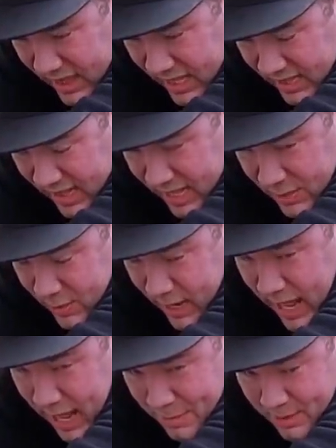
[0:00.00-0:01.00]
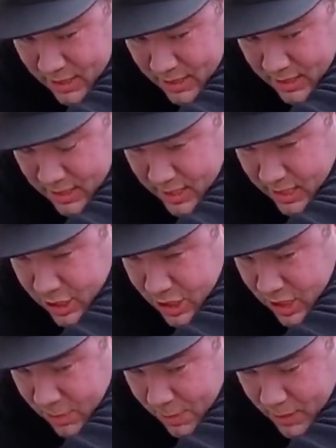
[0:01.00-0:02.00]
think that's what happened to this
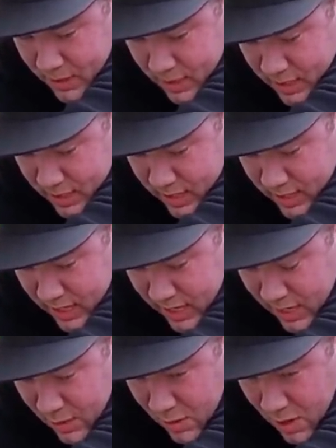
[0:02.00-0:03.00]
Jeep. I don't